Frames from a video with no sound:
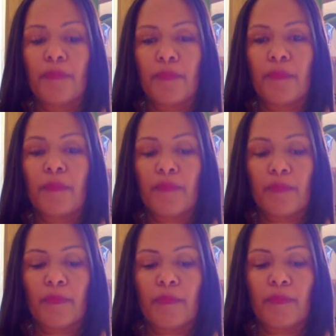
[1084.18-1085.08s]

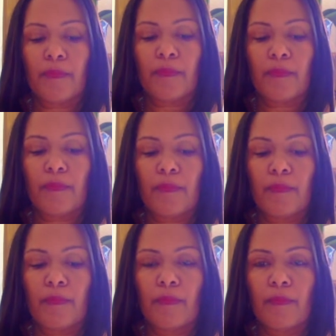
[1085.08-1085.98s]

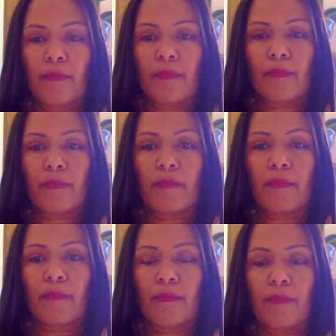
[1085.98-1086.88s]

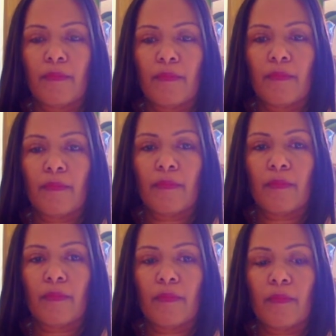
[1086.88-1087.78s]
(silent)